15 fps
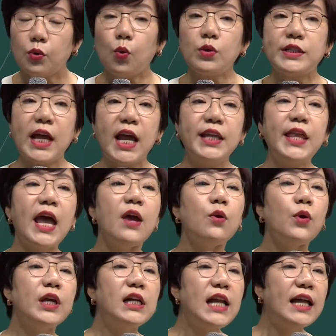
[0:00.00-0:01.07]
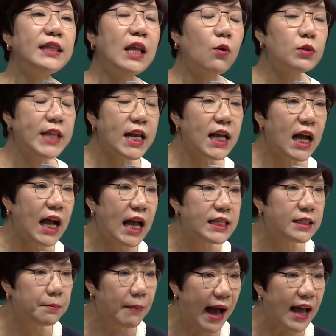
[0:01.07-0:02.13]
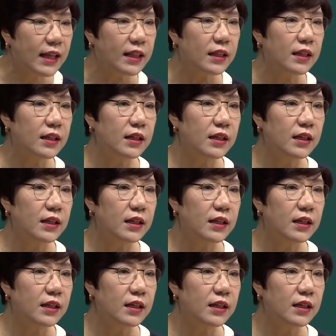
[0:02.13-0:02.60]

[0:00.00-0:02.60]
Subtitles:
and they think they are doing it the right way.